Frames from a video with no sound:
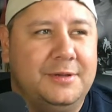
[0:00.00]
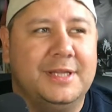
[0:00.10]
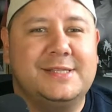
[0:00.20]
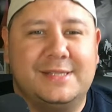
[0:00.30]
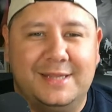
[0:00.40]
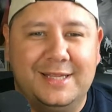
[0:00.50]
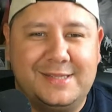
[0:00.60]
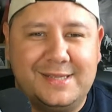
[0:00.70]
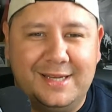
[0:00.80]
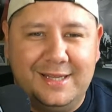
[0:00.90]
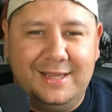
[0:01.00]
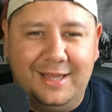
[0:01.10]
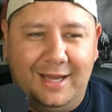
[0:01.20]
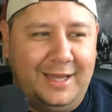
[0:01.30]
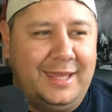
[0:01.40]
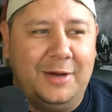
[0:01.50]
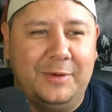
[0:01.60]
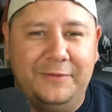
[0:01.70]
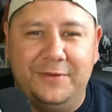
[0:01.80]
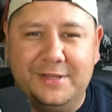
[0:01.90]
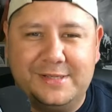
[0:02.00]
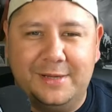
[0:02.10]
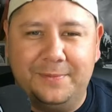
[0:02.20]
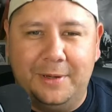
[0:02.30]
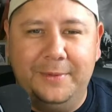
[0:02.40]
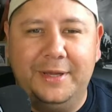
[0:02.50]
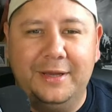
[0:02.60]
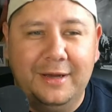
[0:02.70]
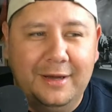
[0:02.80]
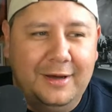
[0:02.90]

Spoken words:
Let's I can't wait for this upcoming